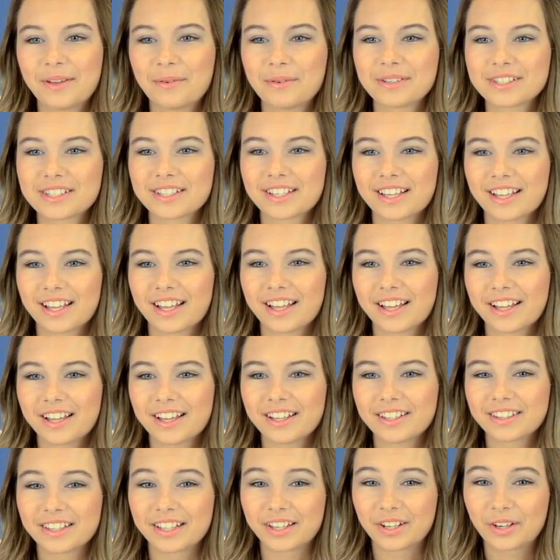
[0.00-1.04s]
It was
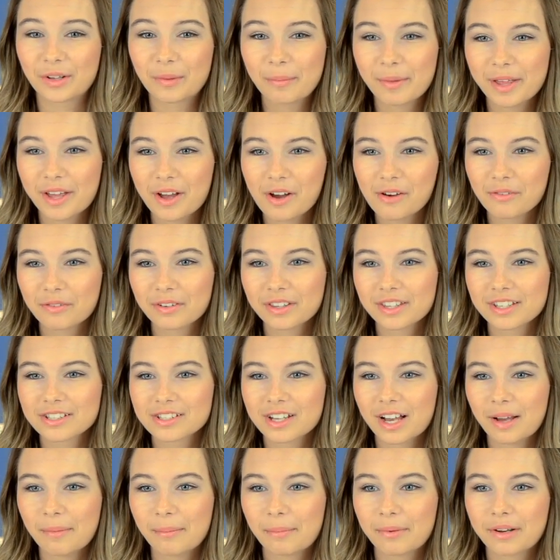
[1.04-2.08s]
a little bit over the
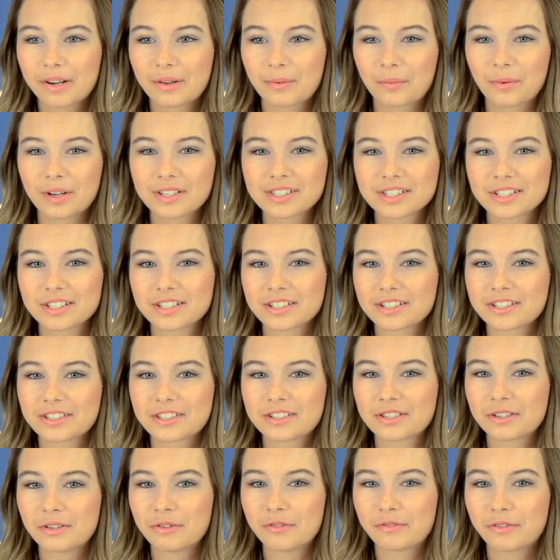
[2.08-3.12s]
top, but it wasn't
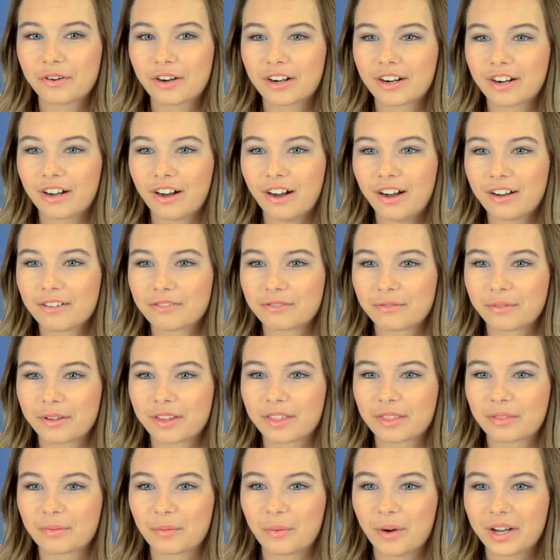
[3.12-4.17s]
too far off with
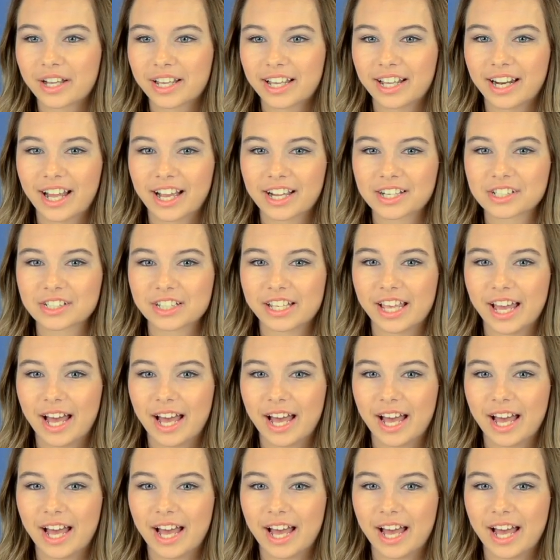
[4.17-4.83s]
what can actually